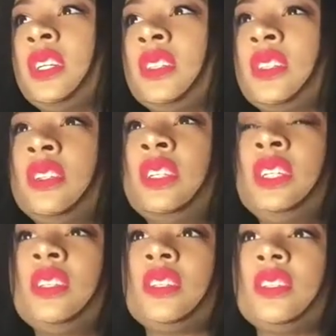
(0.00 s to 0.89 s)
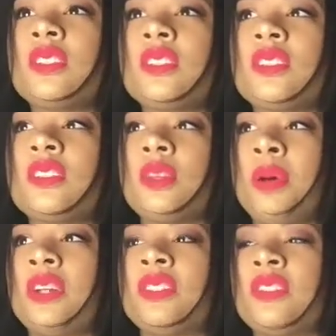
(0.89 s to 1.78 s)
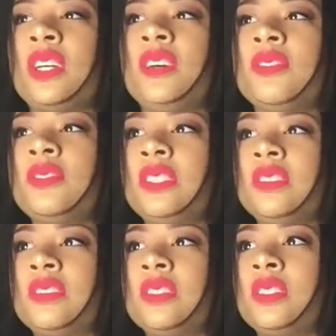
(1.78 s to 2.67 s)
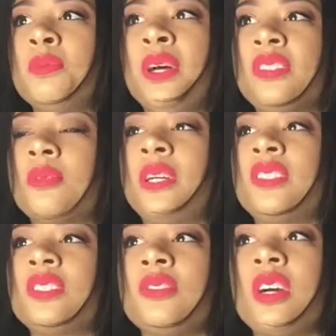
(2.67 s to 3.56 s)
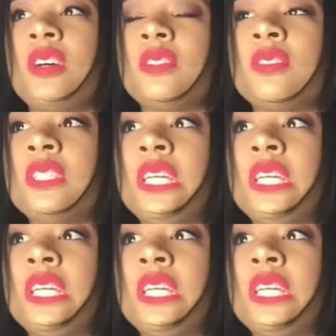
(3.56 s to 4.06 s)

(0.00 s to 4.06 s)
learning about yourself is the best way to grow